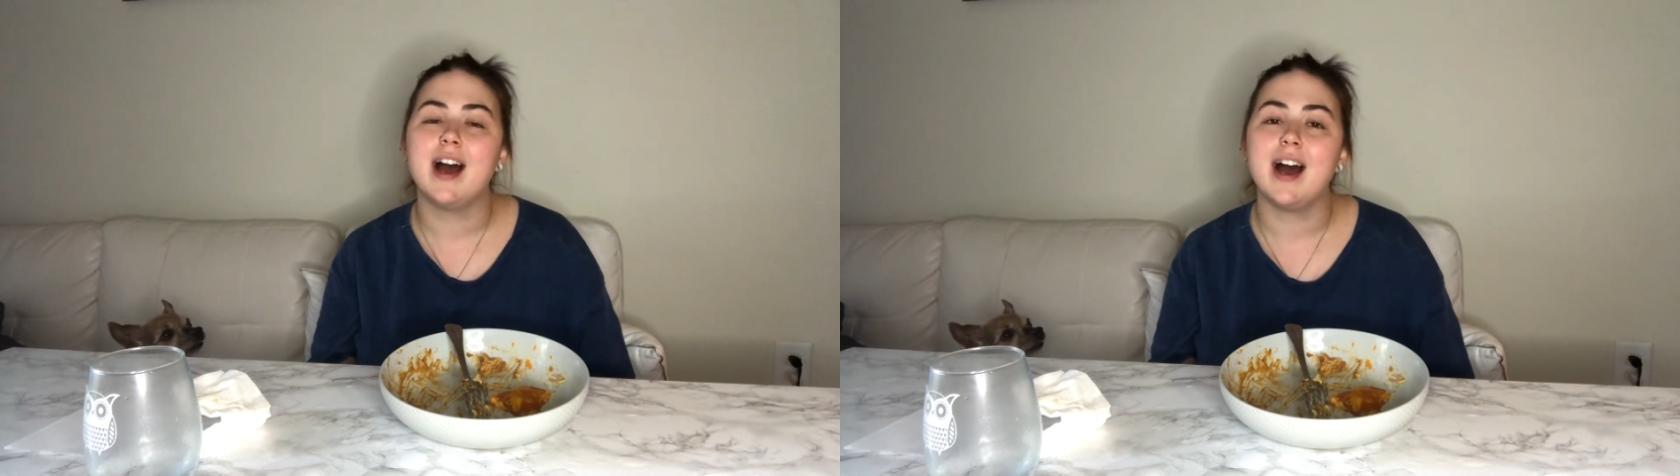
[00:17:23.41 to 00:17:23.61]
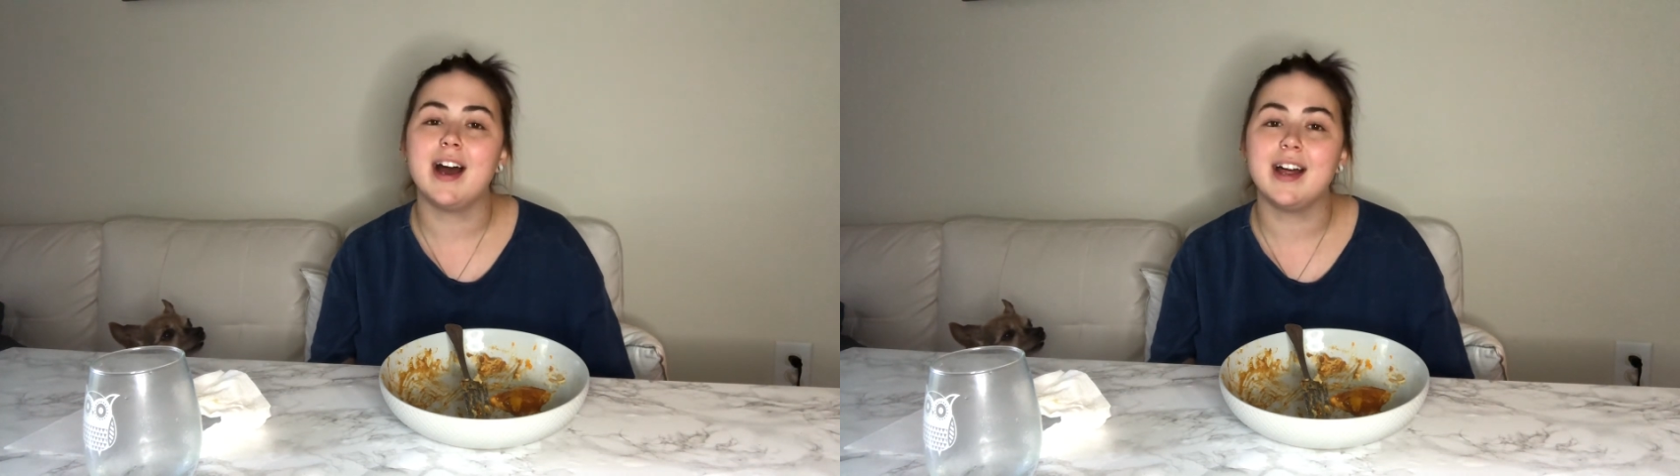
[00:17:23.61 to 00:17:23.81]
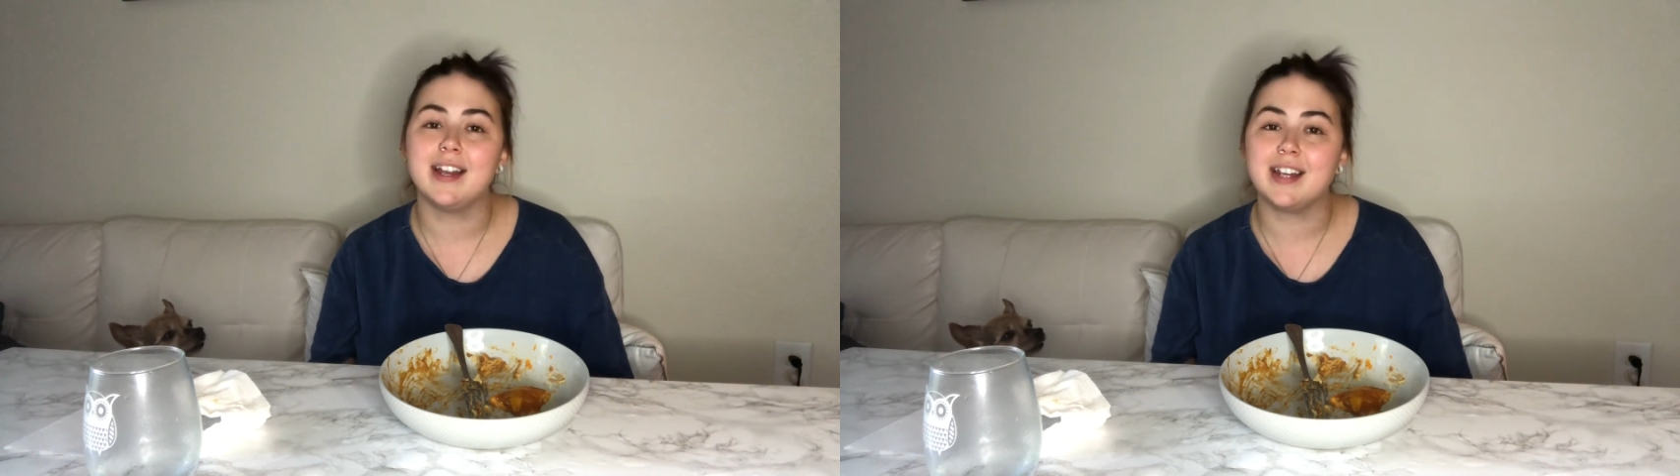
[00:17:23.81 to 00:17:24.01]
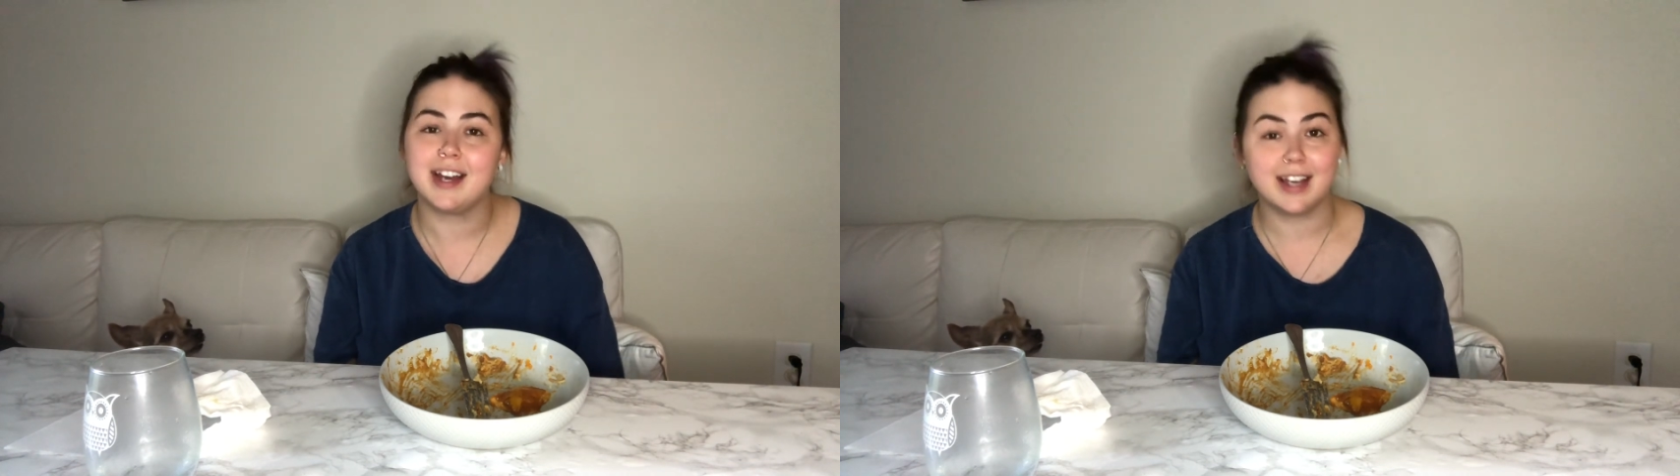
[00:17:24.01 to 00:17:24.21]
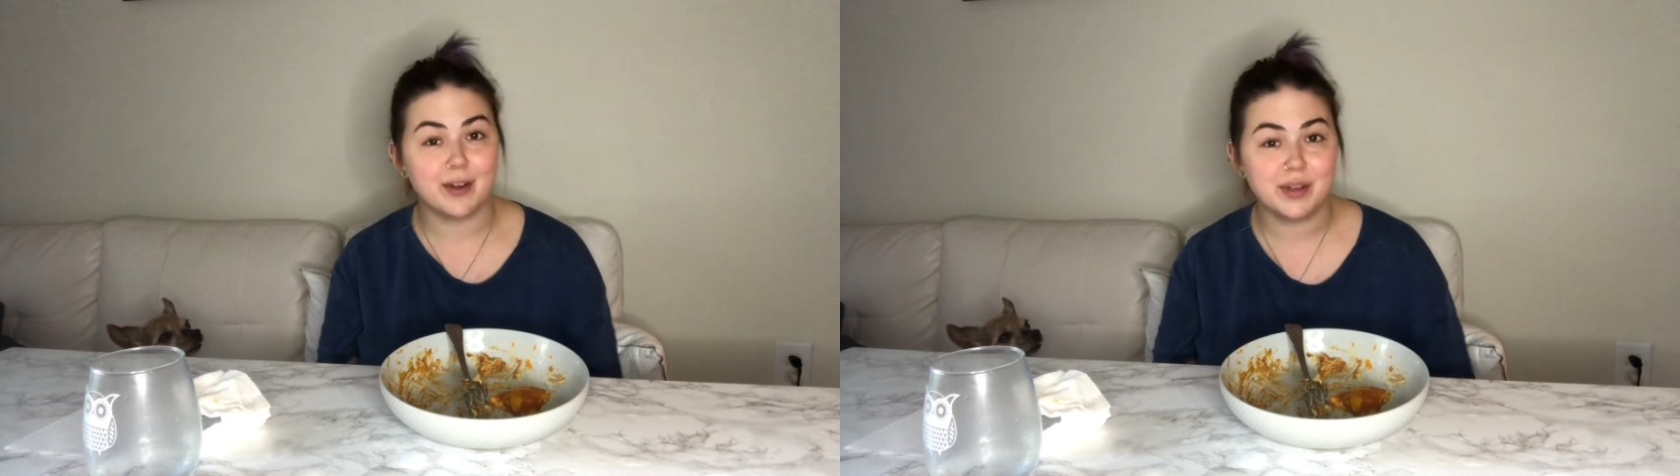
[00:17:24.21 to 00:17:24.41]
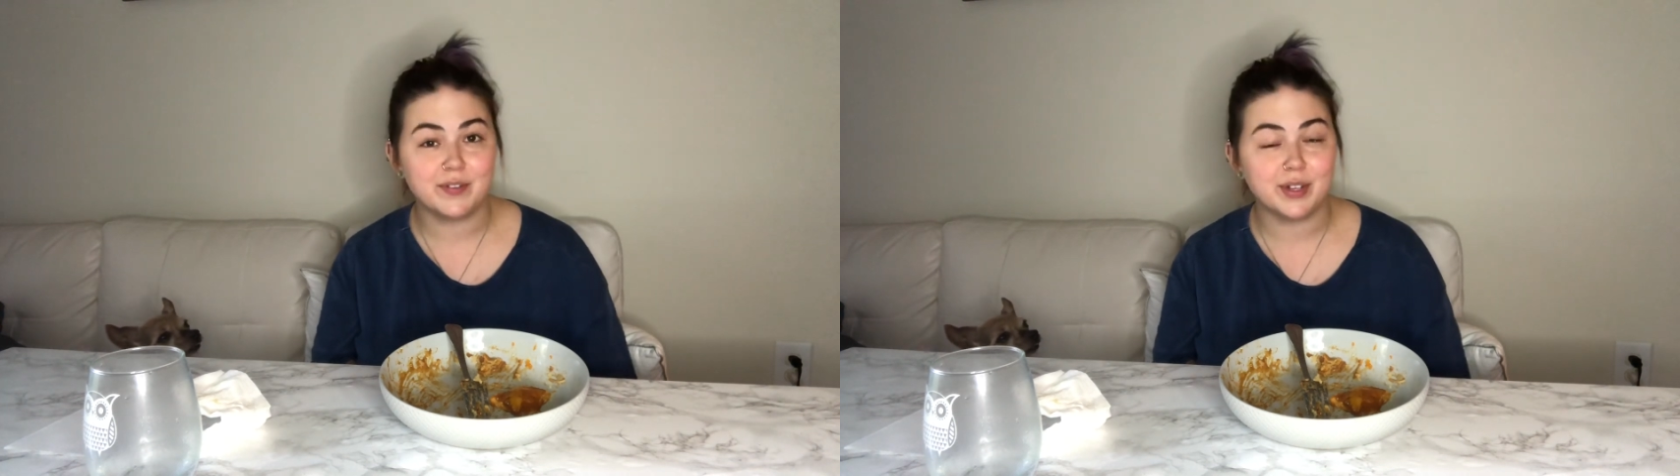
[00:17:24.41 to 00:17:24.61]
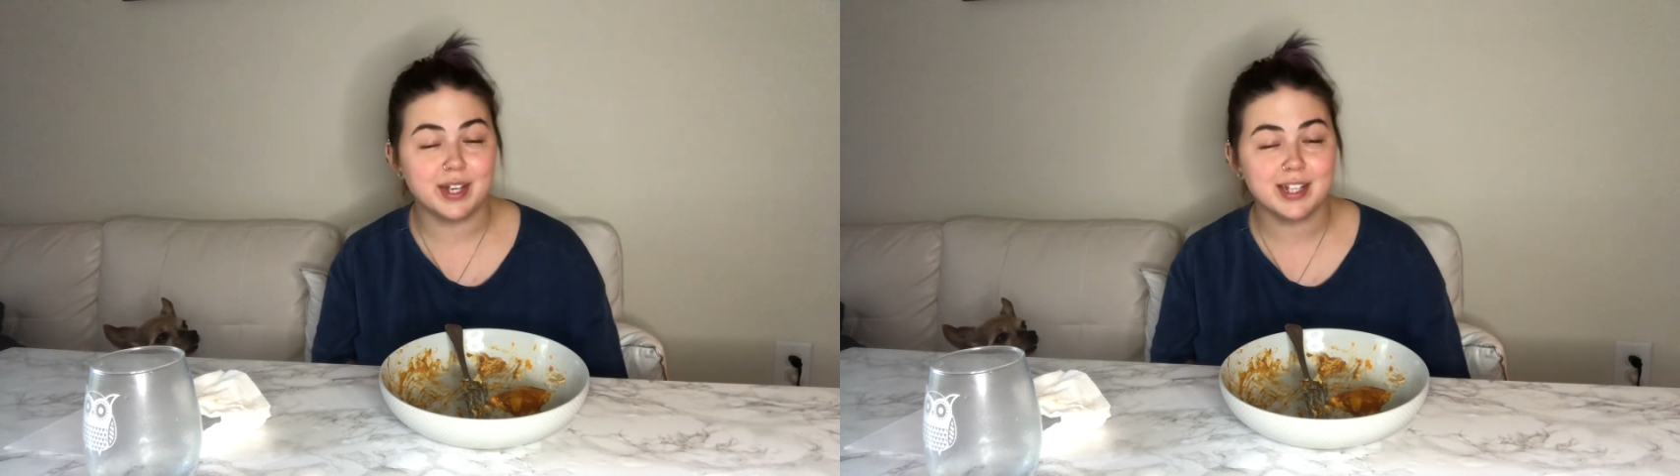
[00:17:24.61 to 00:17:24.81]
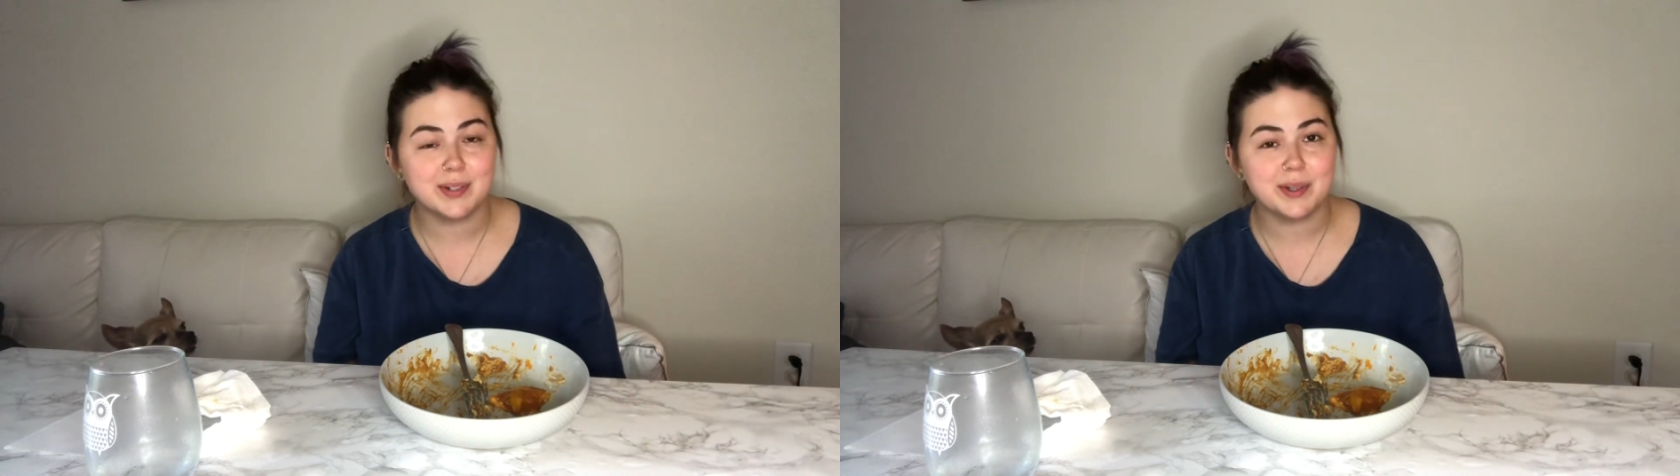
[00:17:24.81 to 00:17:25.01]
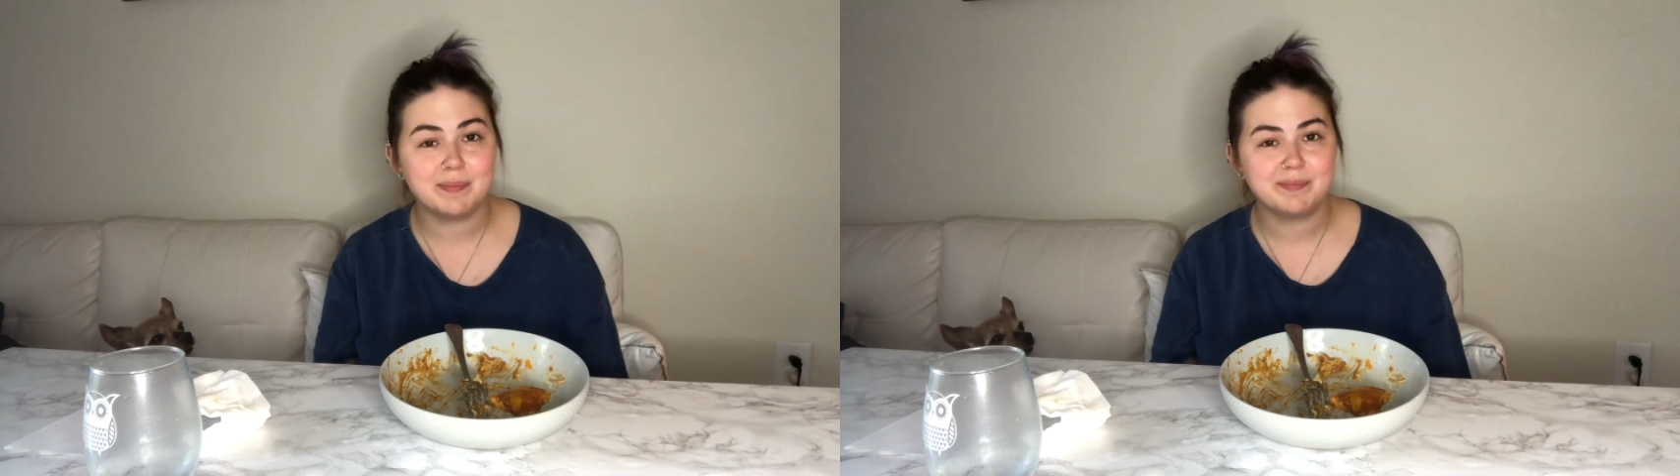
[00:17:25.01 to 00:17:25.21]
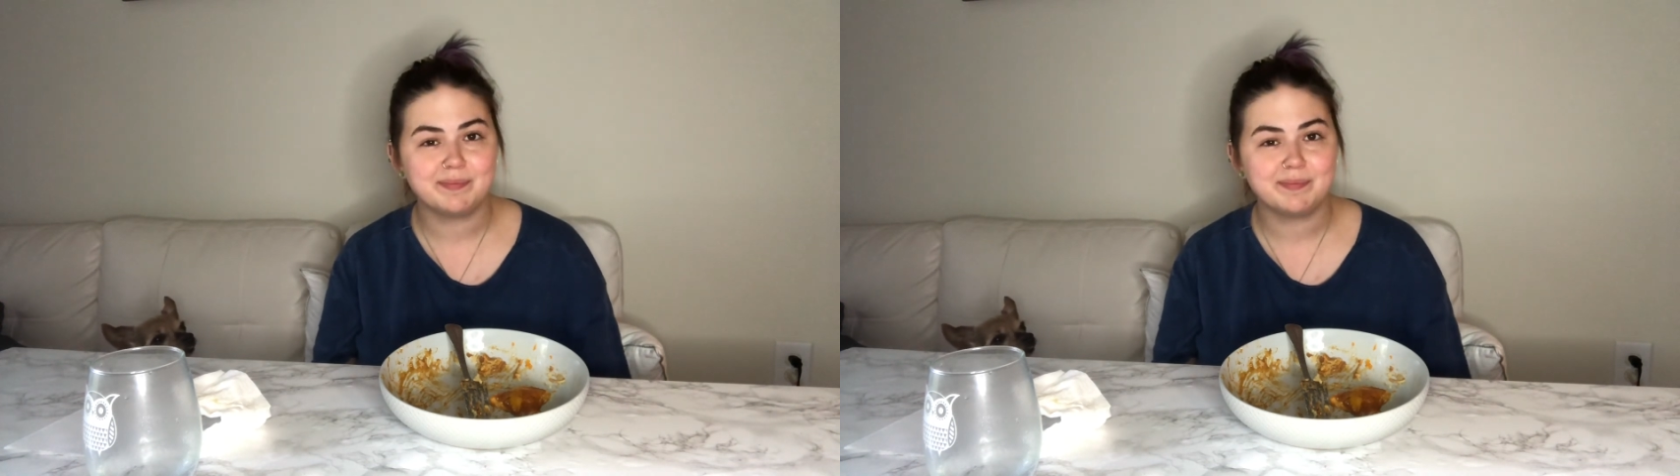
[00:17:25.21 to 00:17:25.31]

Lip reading: and I can't wait for the next one.